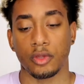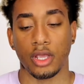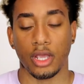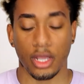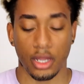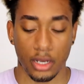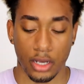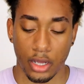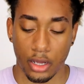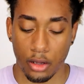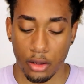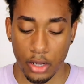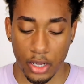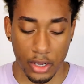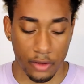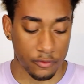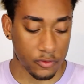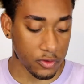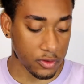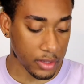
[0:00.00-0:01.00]
And now
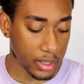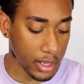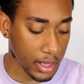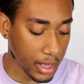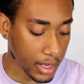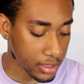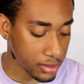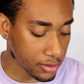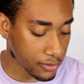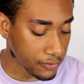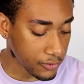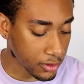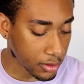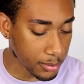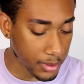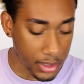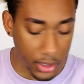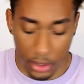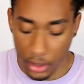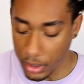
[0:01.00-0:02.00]
after that, I just fill
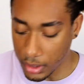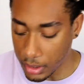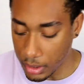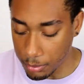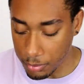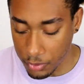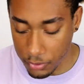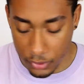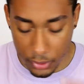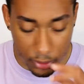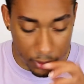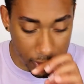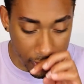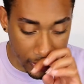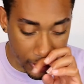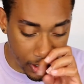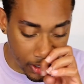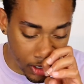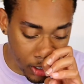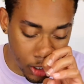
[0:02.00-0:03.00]
them in, and I'm using the,